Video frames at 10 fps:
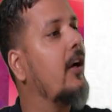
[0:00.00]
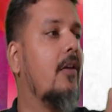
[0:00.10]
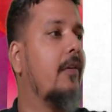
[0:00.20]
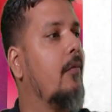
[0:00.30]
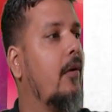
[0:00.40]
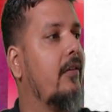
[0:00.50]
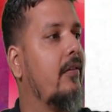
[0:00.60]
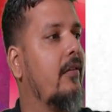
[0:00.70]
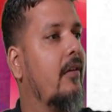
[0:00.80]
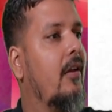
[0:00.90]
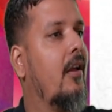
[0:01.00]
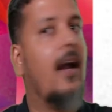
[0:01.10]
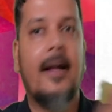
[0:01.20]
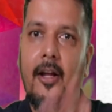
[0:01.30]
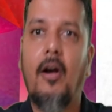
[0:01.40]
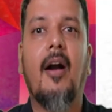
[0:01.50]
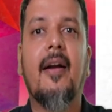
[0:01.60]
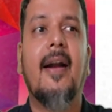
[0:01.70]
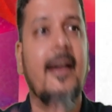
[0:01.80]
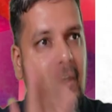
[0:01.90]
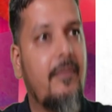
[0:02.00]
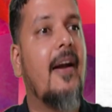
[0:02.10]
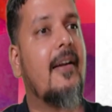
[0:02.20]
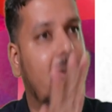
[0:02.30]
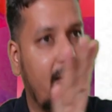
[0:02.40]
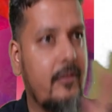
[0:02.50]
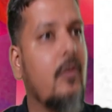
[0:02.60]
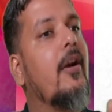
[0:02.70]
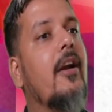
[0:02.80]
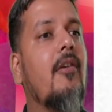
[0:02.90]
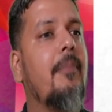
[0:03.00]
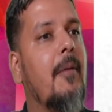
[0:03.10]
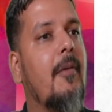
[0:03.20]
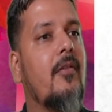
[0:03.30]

of invoice. And the contract in fact tells due date of payment.